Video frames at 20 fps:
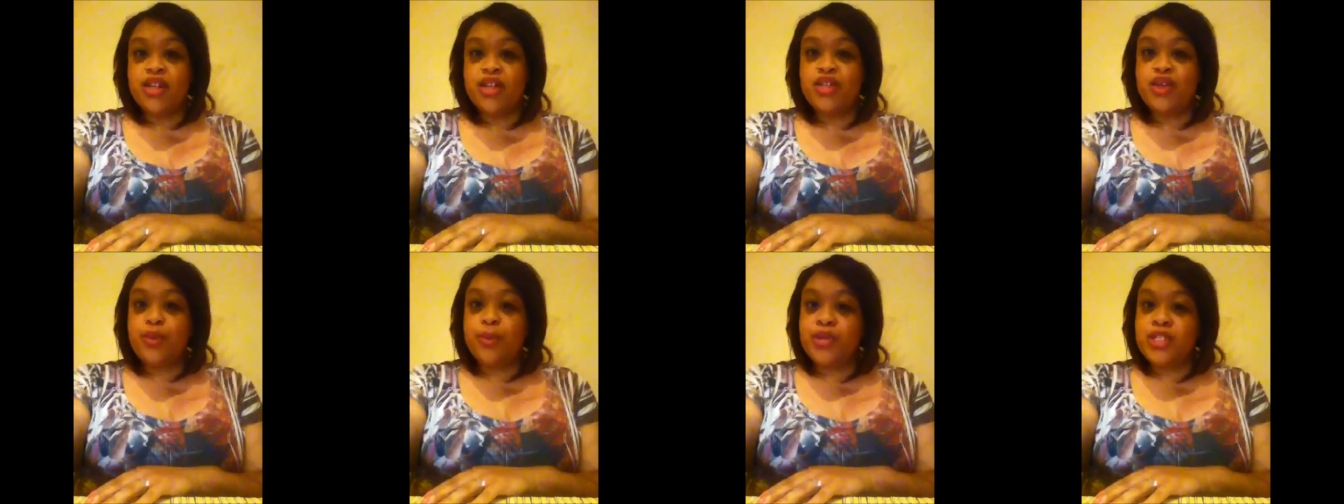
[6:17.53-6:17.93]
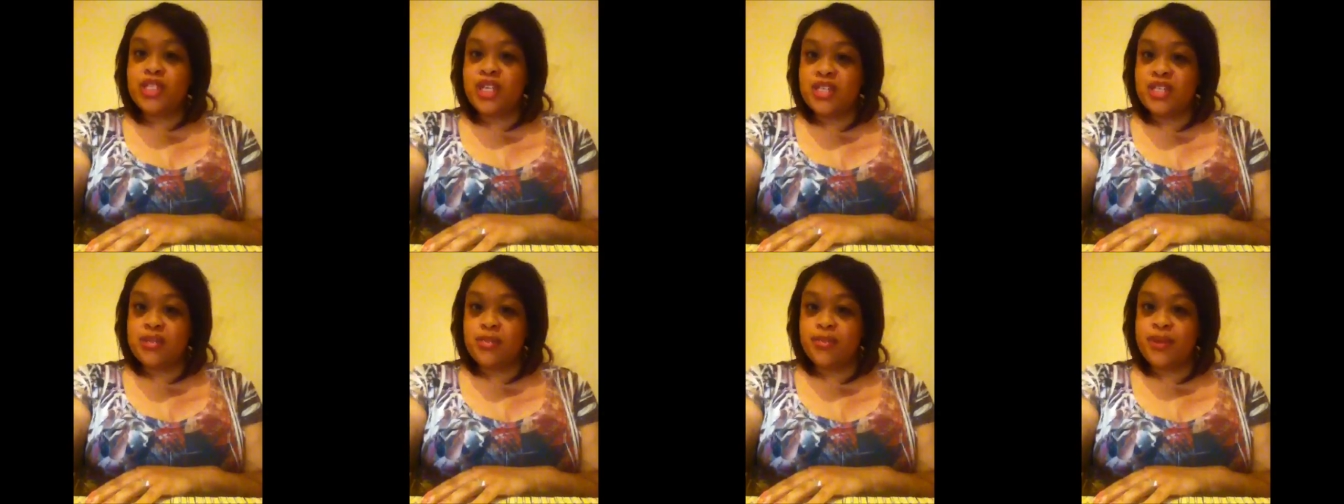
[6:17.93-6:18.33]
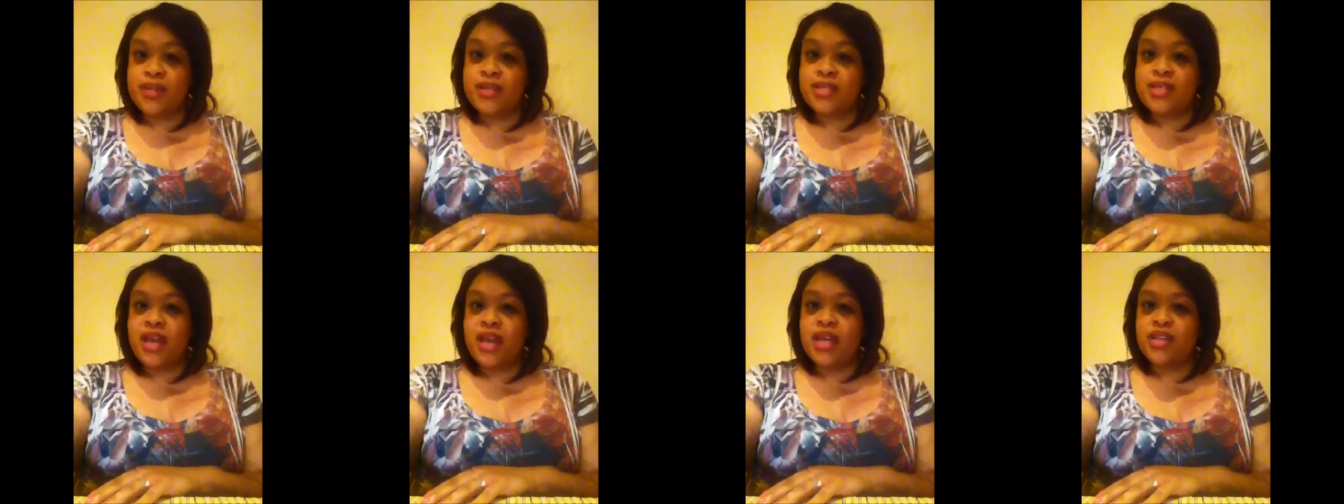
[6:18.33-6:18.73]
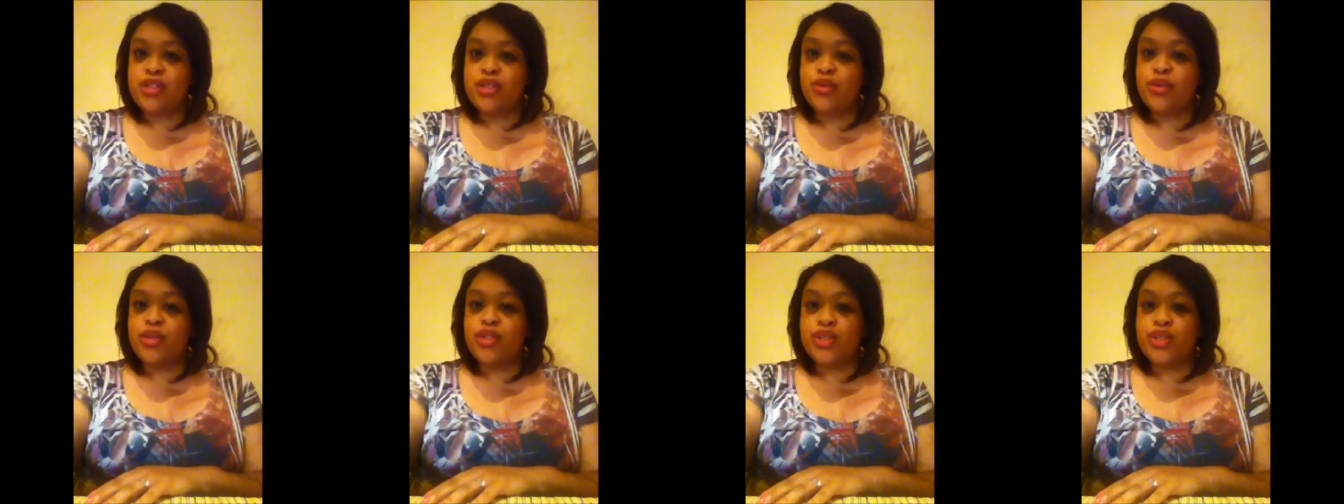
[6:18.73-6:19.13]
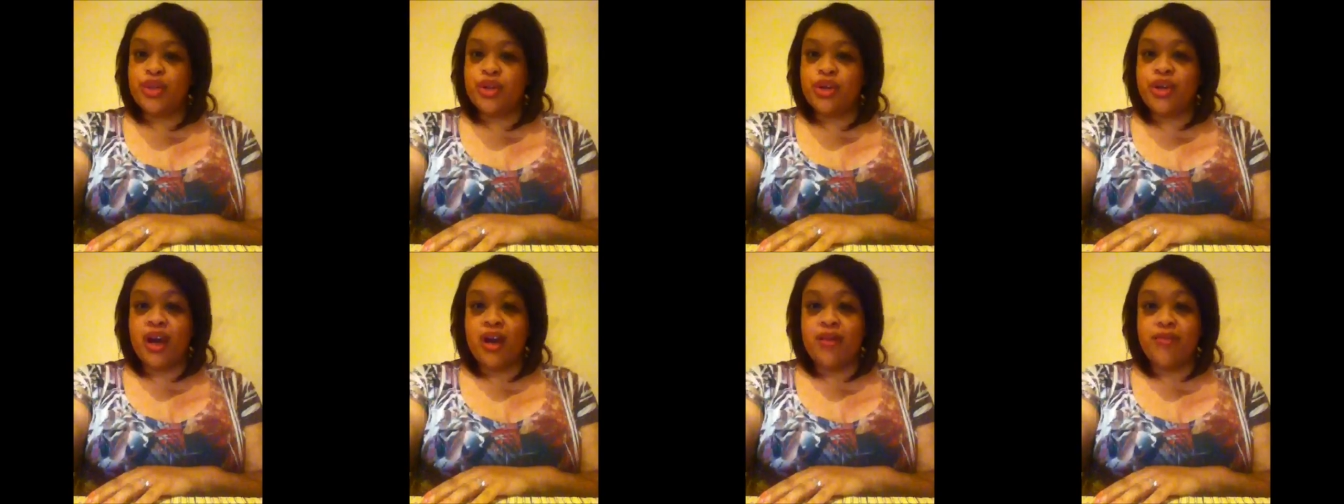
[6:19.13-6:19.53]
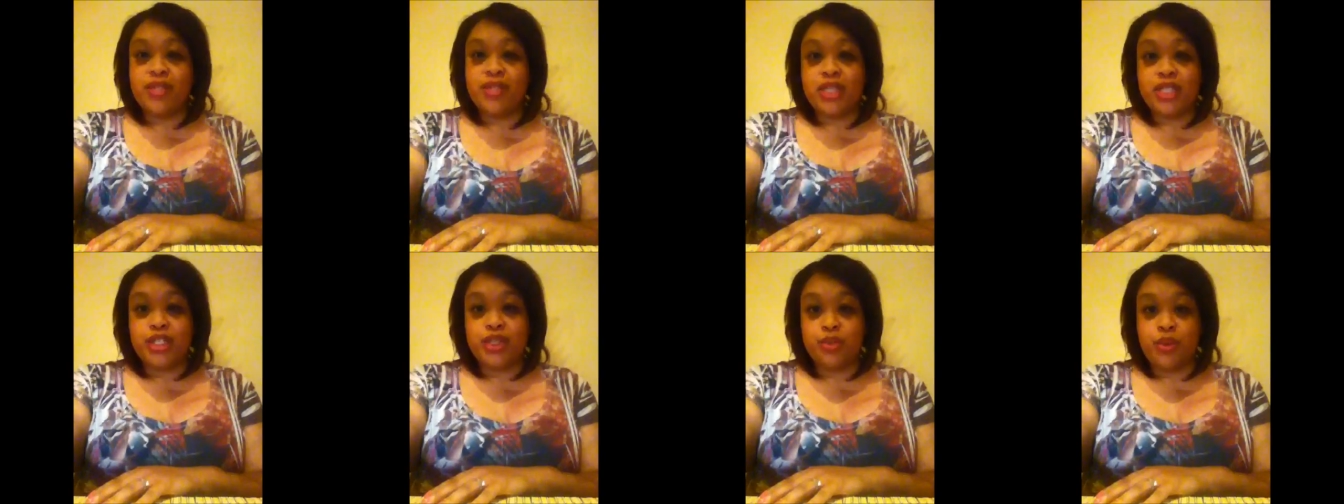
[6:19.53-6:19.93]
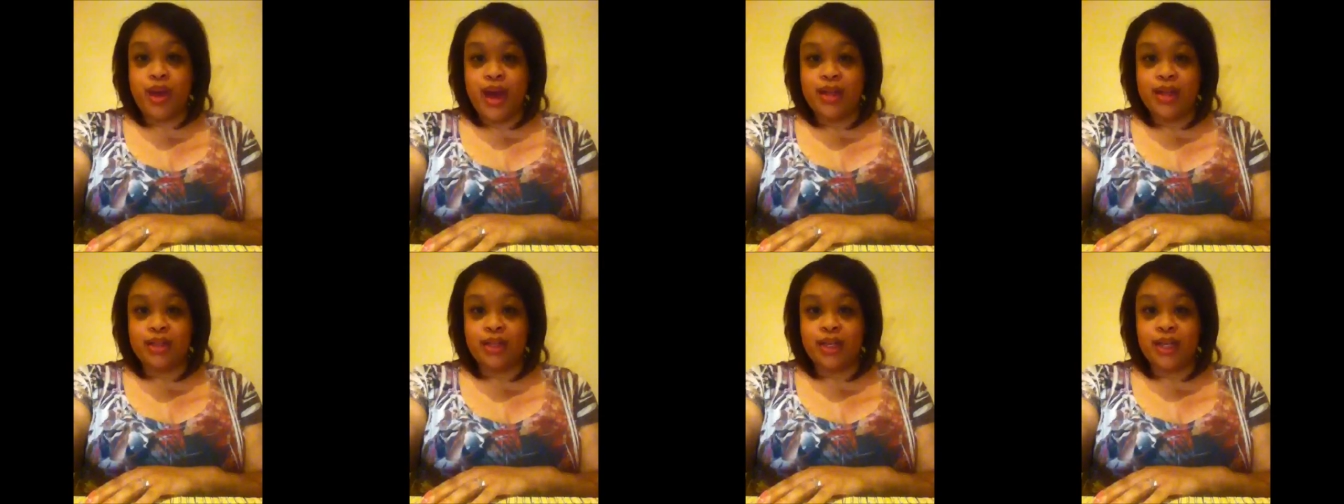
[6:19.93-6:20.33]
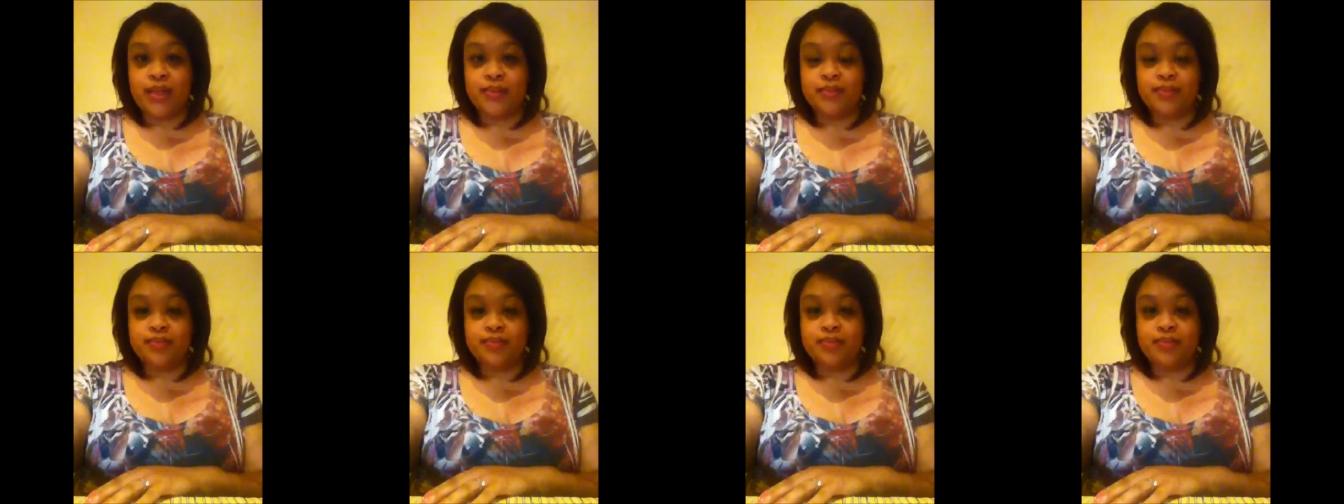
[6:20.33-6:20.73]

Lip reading: to participants and to ensure confidentiality.